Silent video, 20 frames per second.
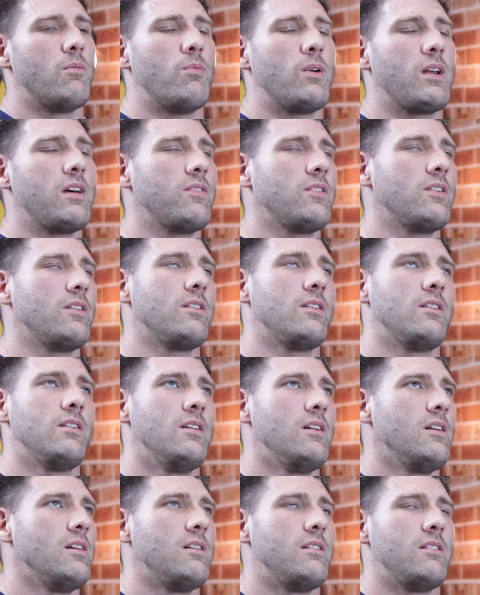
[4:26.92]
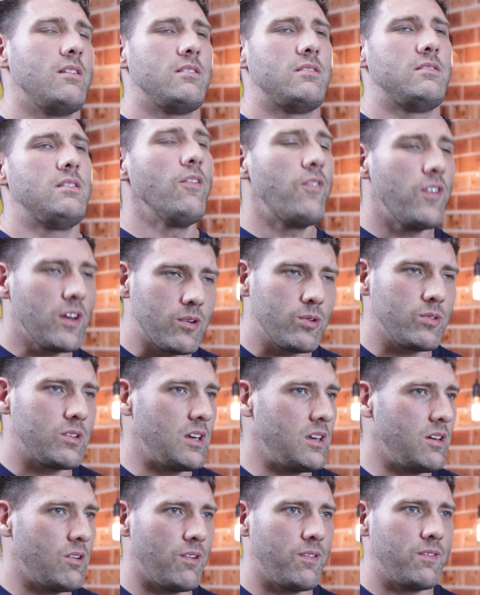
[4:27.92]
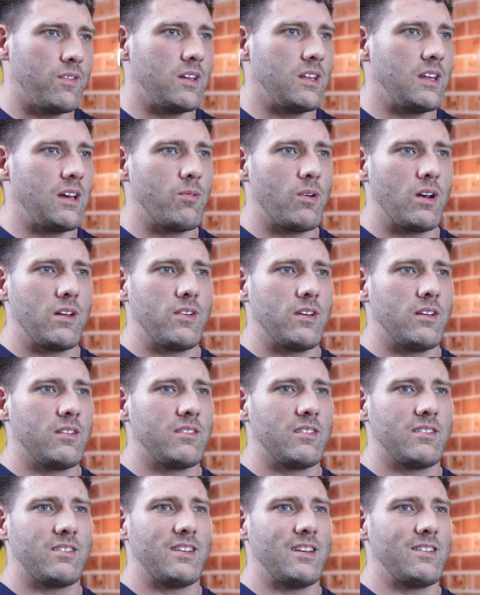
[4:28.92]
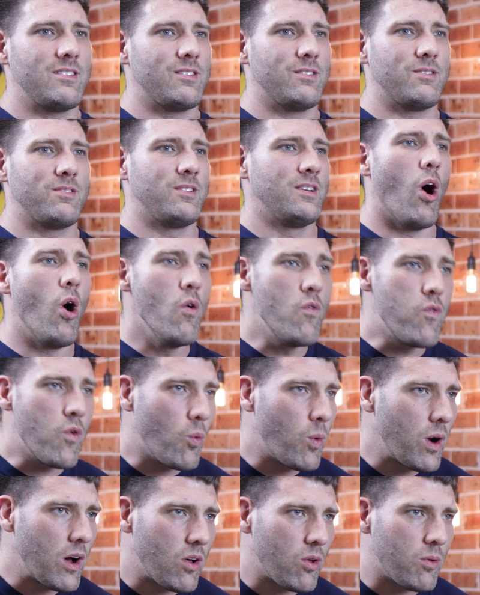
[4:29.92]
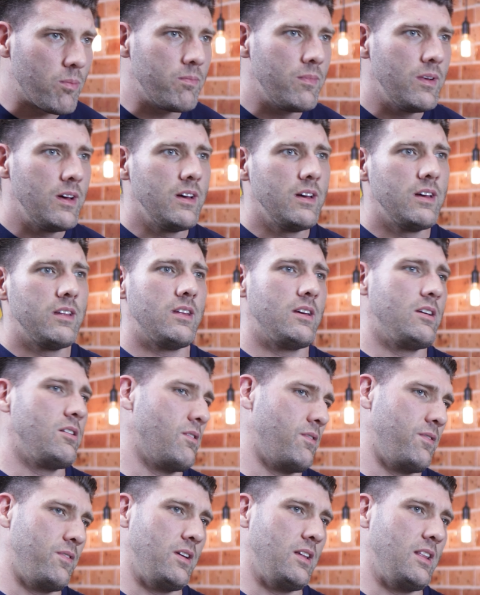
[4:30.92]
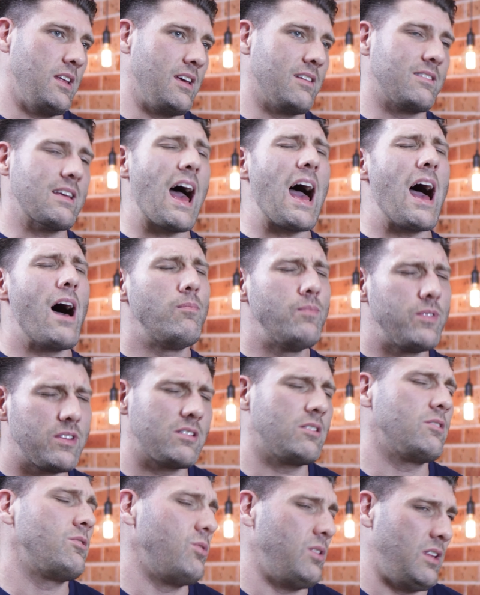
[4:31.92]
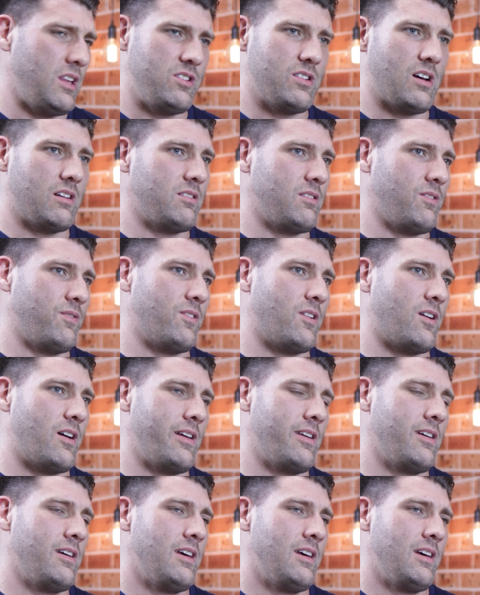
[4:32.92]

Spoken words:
Whatever difficulty you're feeling, whatever sense of overwhelm that you're feeling is absolutely justified.